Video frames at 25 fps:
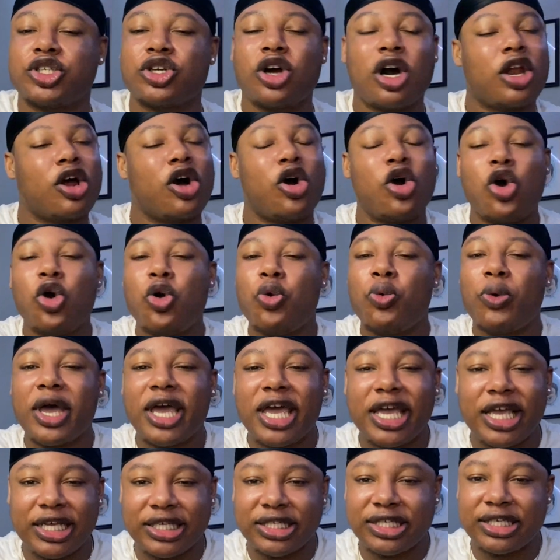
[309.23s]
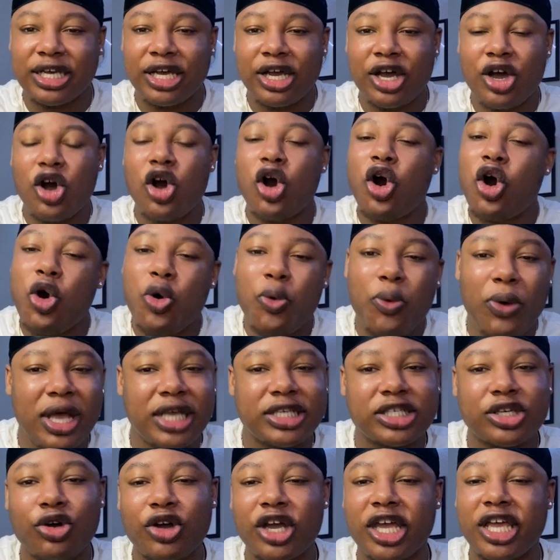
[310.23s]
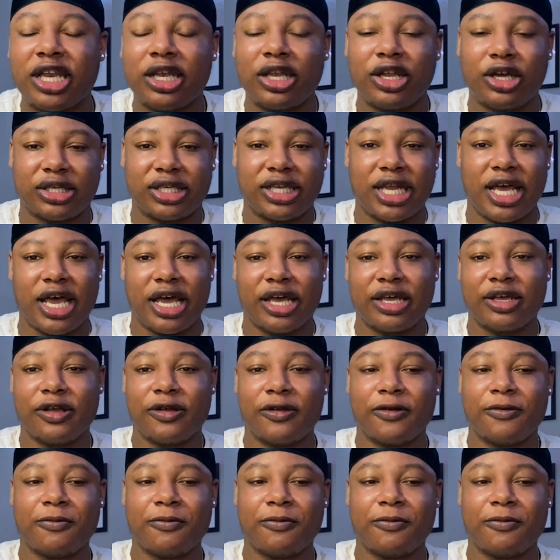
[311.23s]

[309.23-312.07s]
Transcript: Y'all are always, always gonna get looked at.